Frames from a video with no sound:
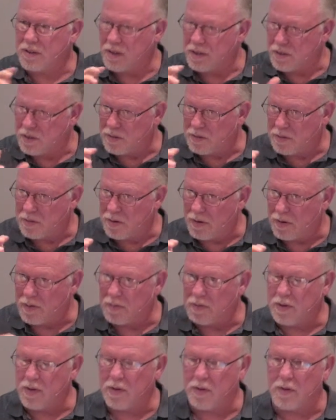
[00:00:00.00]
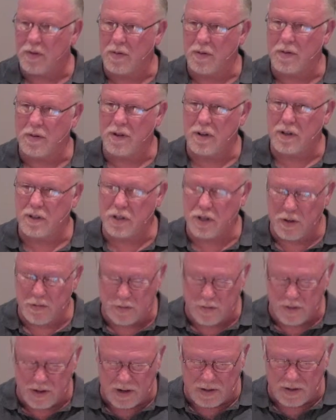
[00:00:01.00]
a
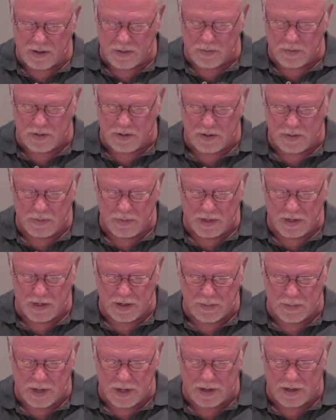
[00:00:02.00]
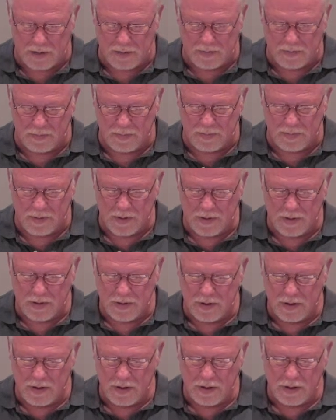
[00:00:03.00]
shift that I think we need to make.
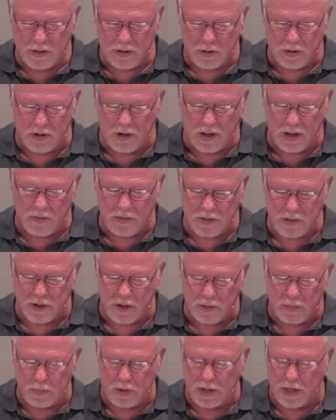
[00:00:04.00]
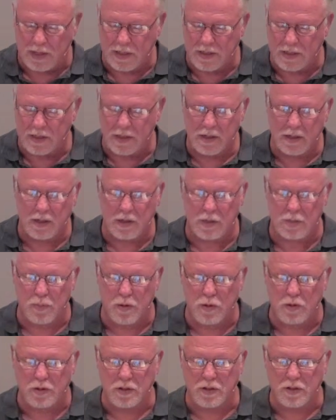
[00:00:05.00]
Eternal life is not a place, it's a
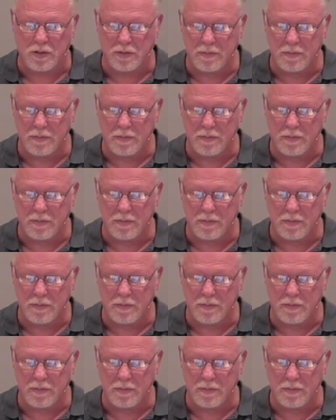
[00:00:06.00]
person.